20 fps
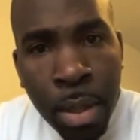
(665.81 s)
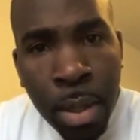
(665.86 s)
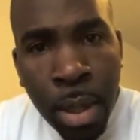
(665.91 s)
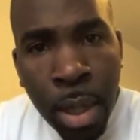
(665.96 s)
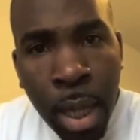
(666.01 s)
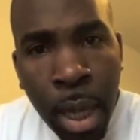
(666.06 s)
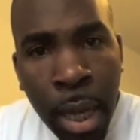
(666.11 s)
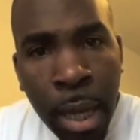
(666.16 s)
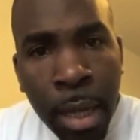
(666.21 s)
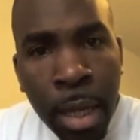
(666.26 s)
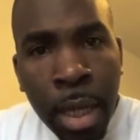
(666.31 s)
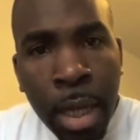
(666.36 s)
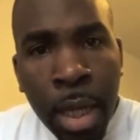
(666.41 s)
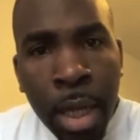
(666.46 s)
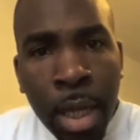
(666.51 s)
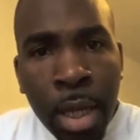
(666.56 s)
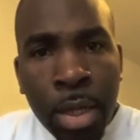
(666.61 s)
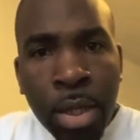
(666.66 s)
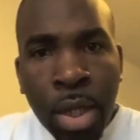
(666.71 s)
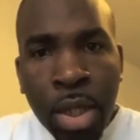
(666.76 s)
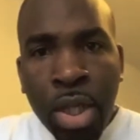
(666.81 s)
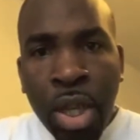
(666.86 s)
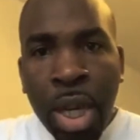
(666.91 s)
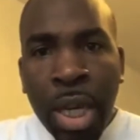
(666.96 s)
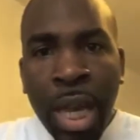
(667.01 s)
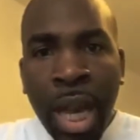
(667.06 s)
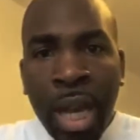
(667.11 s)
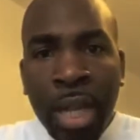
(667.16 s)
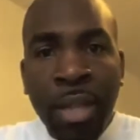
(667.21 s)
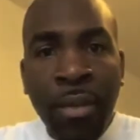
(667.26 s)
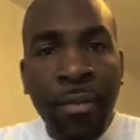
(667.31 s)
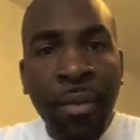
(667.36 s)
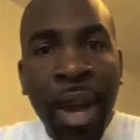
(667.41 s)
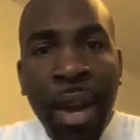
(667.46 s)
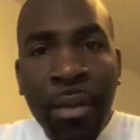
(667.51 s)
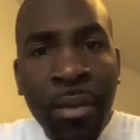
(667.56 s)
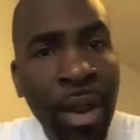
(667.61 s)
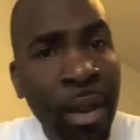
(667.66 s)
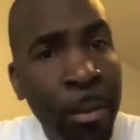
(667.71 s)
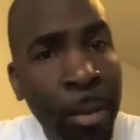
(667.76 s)
Okay. So Shirley asked a
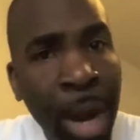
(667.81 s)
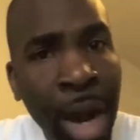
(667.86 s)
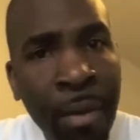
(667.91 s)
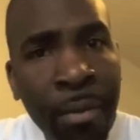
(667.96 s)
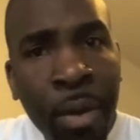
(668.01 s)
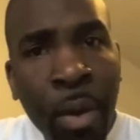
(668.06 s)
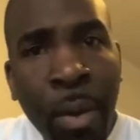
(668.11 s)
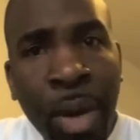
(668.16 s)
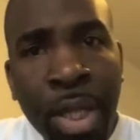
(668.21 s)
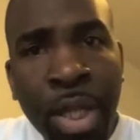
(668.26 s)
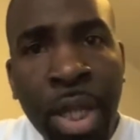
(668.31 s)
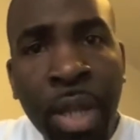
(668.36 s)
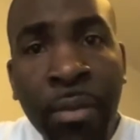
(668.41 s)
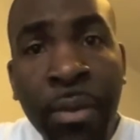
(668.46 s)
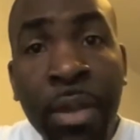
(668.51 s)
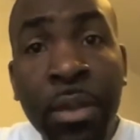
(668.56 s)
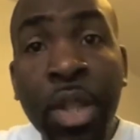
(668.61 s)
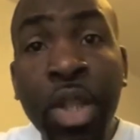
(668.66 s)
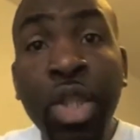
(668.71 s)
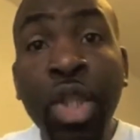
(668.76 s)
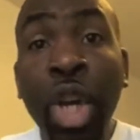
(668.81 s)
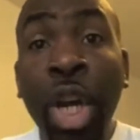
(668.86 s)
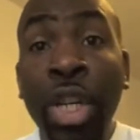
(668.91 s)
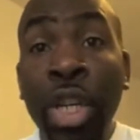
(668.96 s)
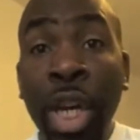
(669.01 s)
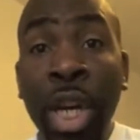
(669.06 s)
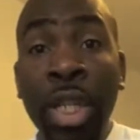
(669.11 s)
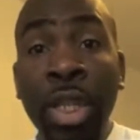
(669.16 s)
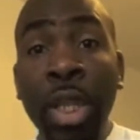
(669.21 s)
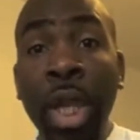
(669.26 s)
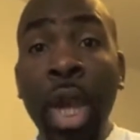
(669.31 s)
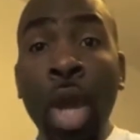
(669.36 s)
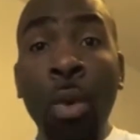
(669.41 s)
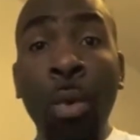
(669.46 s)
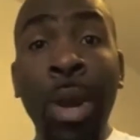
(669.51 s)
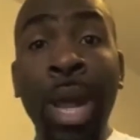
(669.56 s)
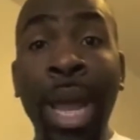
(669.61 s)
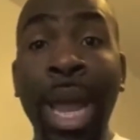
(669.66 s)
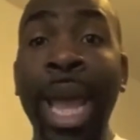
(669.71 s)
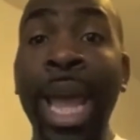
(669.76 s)
very, very powerful question. If you just joined us,
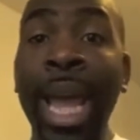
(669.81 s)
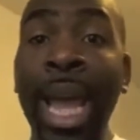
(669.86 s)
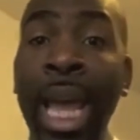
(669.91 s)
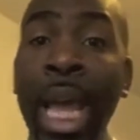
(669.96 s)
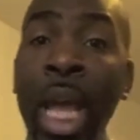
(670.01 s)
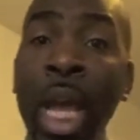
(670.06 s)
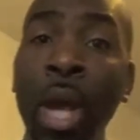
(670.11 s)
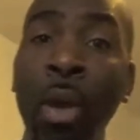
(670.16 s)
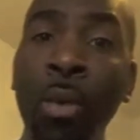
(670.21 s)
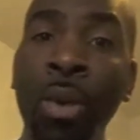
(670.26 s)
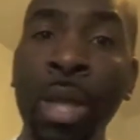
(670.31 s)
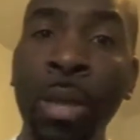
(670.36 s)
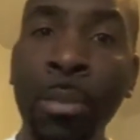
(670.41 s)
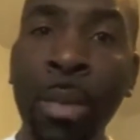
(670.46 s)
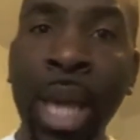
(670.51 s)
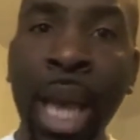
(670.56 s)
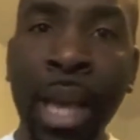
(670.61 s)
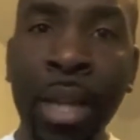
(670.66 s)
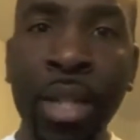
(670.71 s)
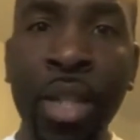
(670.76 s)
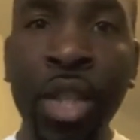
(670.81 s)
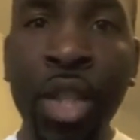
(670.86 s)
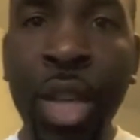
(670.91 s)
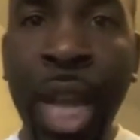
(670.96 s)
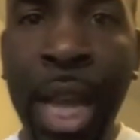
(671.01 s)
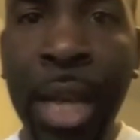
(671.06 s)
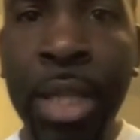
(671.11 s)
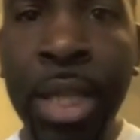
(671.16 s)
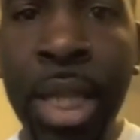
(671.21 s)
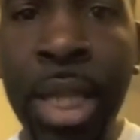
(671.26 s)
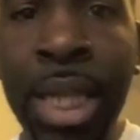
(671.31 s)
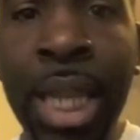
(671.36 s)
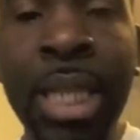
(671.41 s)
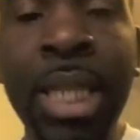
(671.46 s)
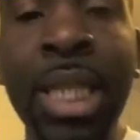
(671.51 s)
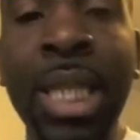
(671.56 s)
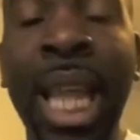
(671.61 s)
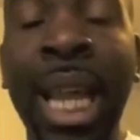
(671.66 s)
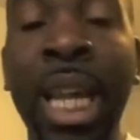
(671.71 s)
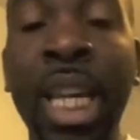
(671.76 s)
we're here with me, Action Jackson. This
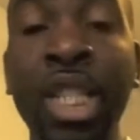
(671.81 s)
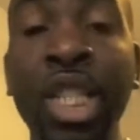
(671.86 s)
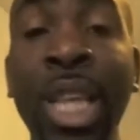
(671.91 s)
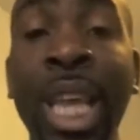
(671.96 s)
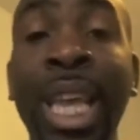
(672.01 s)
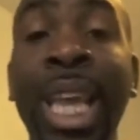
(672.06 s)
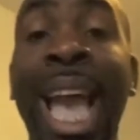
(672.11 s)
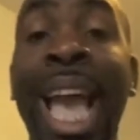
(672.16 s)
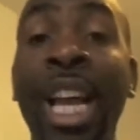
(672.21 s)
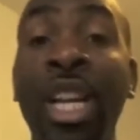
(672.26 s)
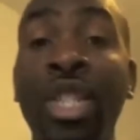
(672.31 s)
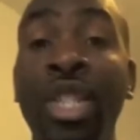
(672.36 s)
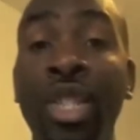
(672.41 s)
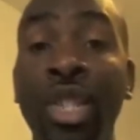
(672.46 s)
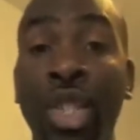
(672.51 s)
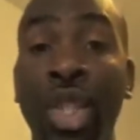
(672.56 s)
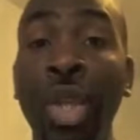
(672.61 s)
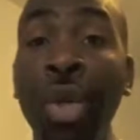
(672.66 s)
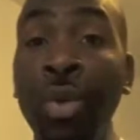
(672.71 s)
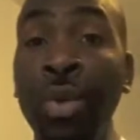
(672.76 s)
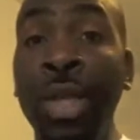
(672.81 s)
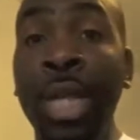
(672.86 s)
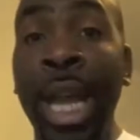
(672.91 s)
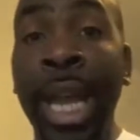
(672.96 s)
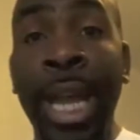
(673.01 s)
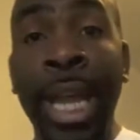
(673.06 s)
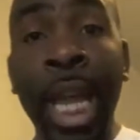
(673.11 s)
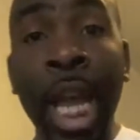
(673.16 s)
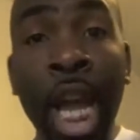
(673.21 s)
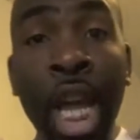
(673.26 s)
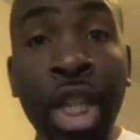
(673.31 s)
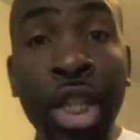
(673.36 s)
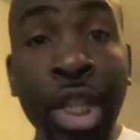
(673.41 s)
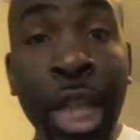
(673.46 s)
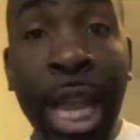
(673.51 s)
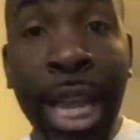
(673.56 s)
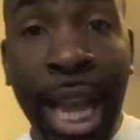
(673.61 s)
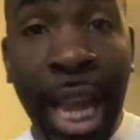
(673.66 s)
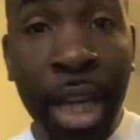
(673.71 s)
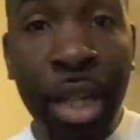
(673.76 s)
is like a Take Action Tuesday.
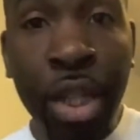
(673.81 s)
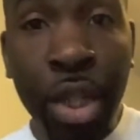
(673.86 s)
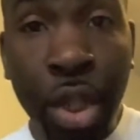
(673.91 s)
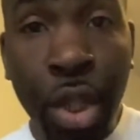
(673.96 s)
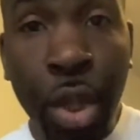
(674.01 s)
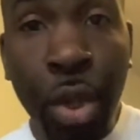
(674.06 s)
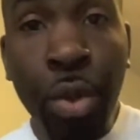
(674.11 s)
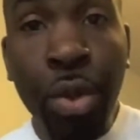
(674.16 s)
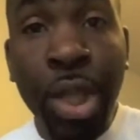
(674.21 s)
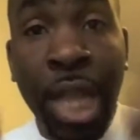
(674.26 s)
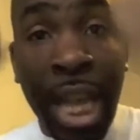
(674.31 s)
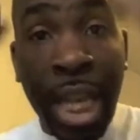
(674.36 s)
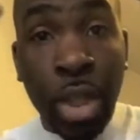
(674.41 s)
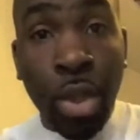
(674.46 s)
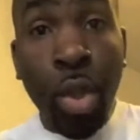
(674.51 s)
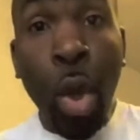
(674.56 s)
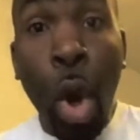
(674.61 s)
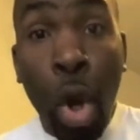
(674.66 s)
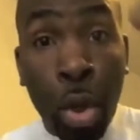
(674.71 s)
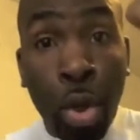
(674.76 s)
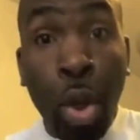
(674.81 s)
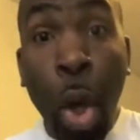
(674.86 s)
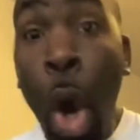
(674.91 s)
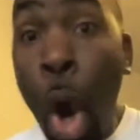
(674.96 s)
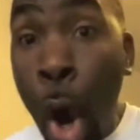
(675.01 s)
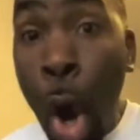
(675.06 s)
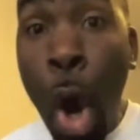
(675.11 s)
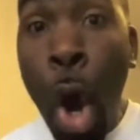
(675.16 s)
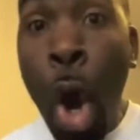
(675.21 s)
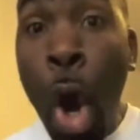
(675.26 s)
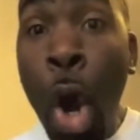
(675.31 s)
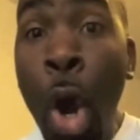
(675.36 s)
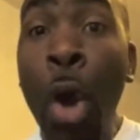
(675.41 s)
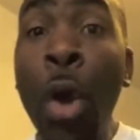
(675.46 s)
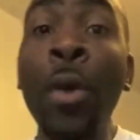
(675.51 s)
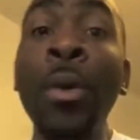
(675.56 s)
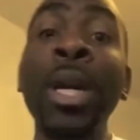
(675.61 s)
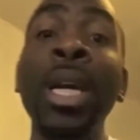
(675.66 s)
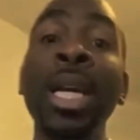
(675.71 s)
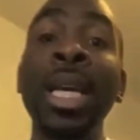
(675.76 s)
Take Action Tuesday. Choo choo.